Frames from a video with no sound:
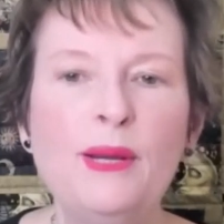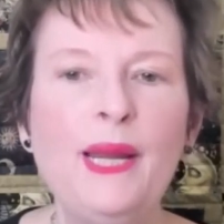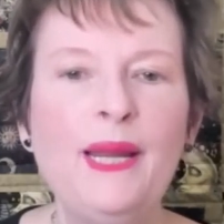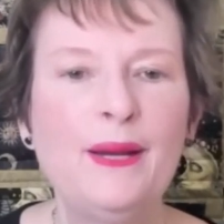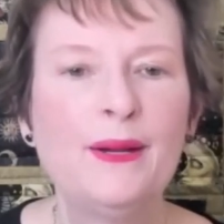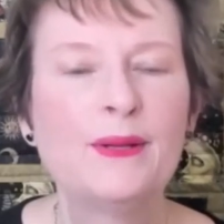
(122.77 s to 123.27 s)

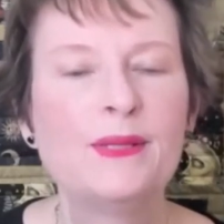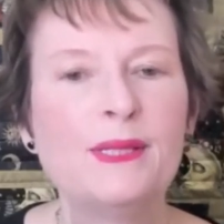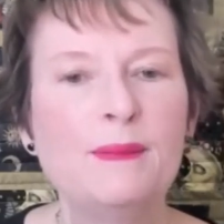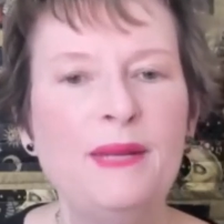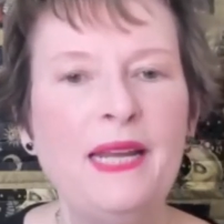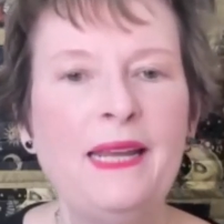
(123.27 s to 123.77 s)
years
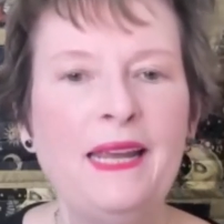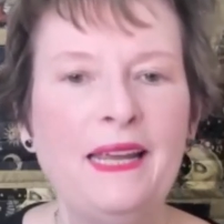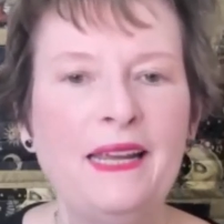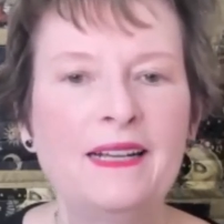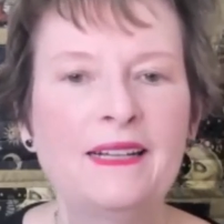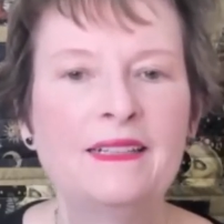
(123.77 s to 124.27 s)
to be
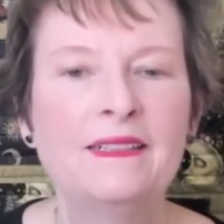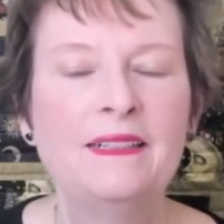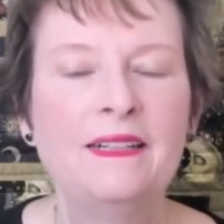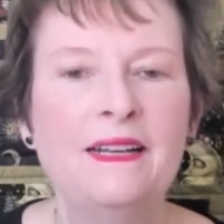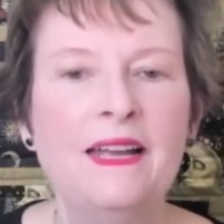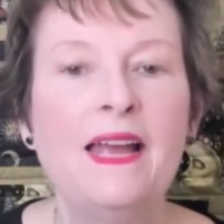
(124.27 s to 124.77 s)
king.
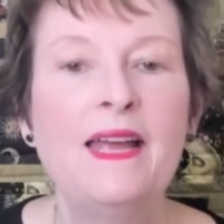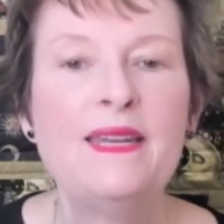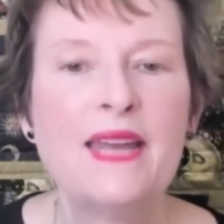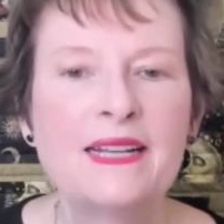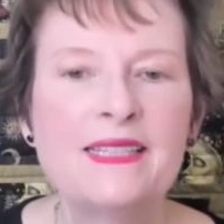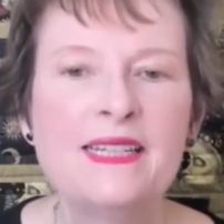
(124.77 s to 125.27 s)

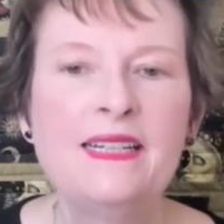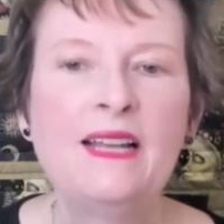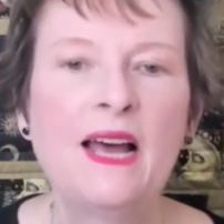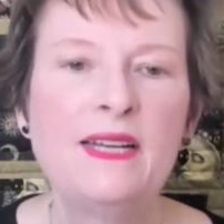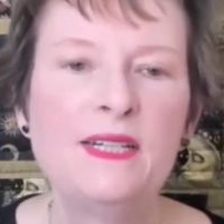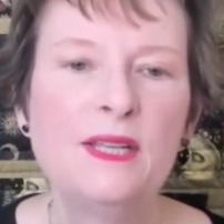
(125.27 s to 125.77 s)
Next in
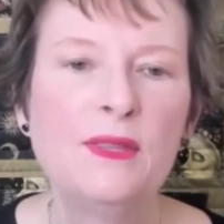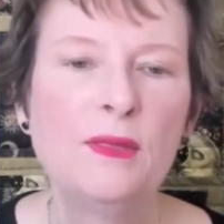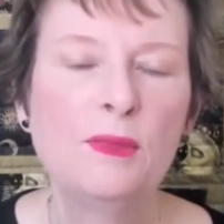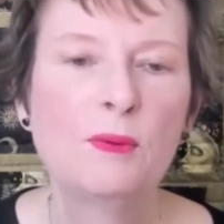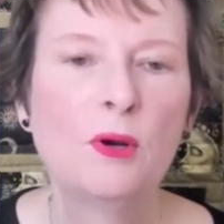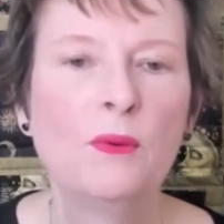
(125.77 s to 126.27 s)
line to the
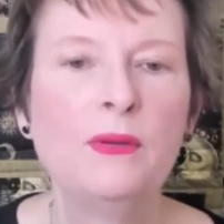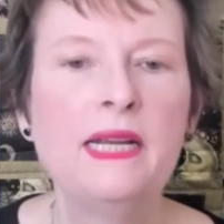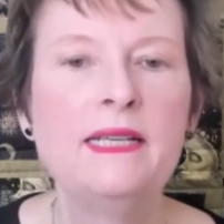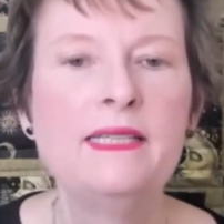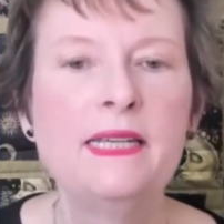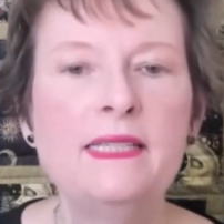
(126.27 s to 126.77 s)
throne
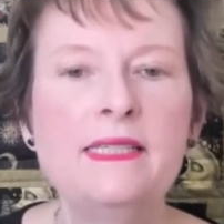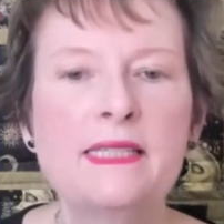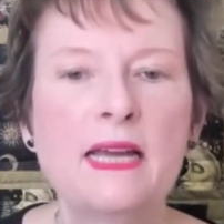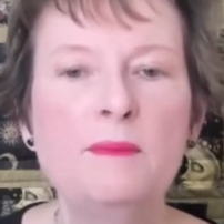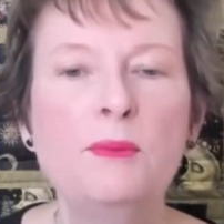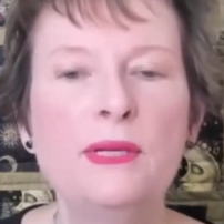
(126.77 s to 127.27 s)
is his
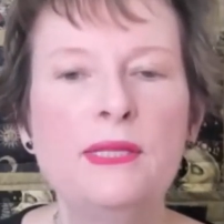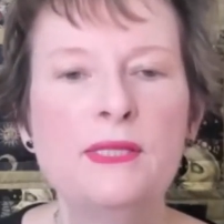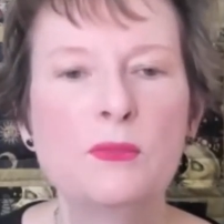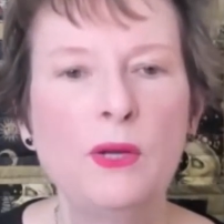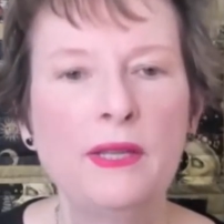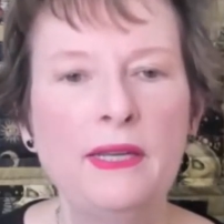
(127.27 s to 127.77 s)
son, Prince
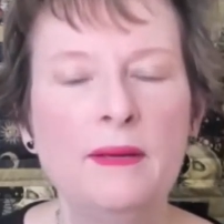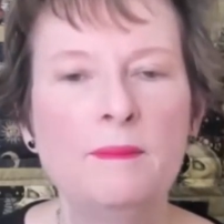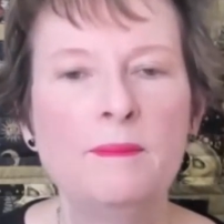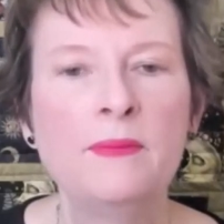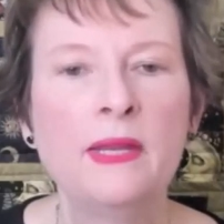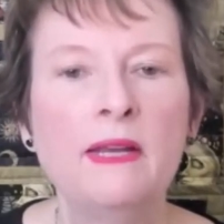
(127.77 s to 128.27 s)

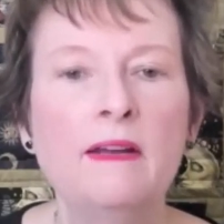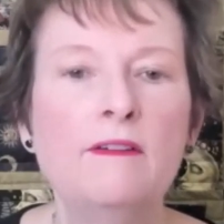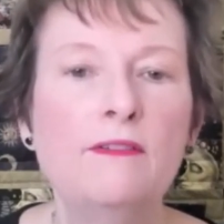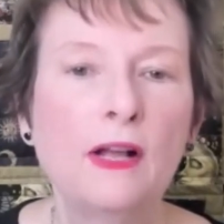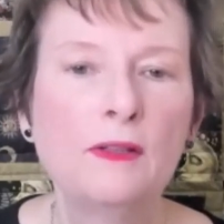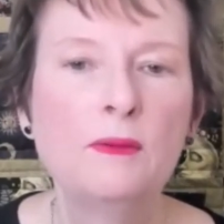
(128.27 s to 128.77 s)
William,
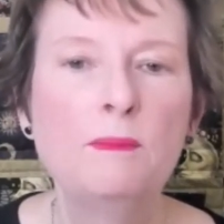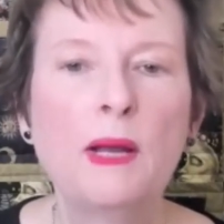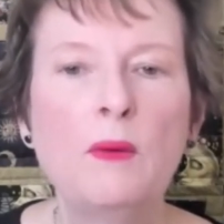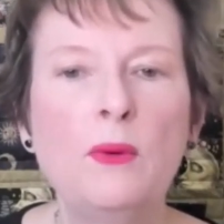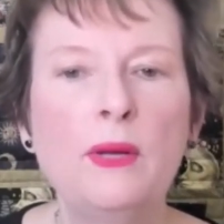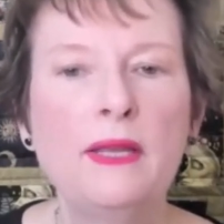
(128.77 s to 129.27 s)
followed
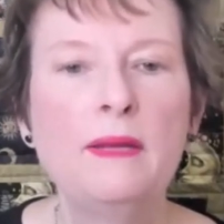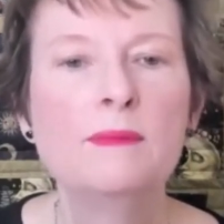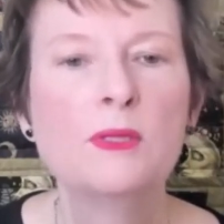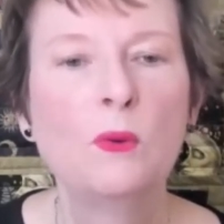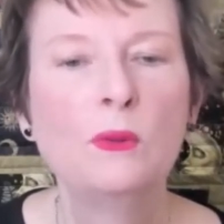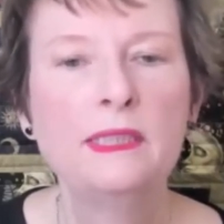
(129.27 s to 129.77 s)
by
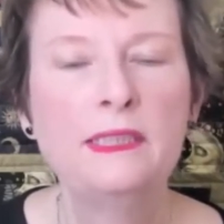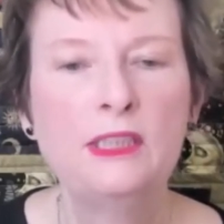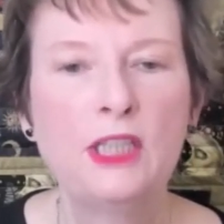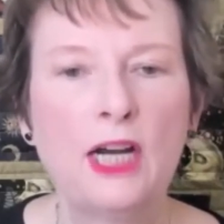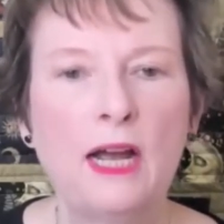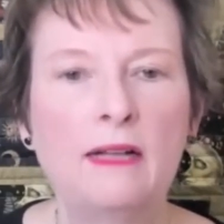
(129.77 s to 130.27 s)
William's oldest
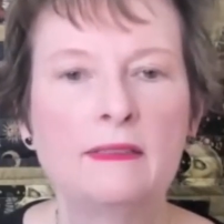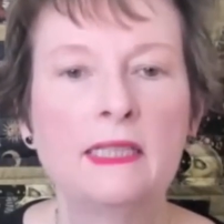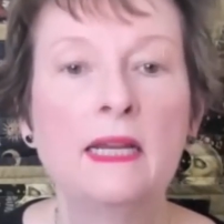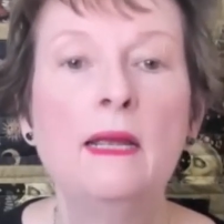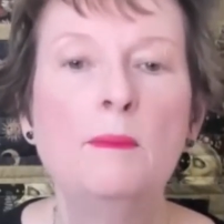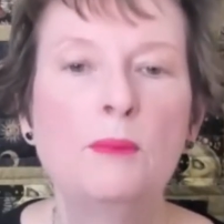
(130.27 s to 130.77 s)
child,
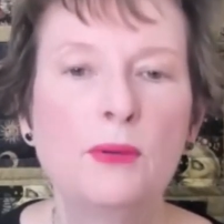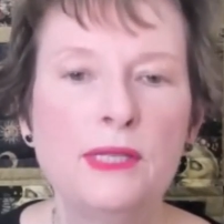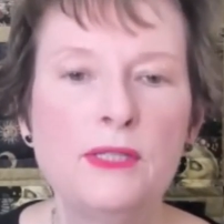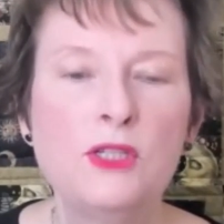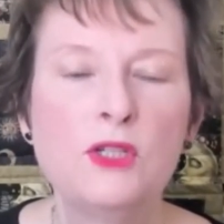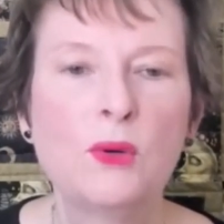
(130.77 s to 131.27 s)

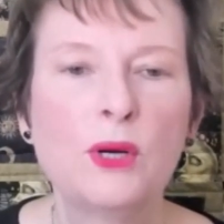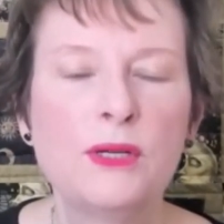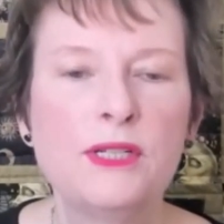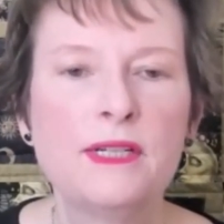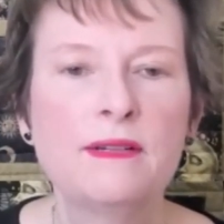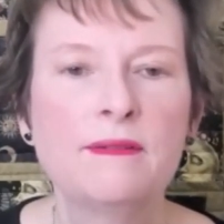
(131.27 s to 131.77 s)
Prince George.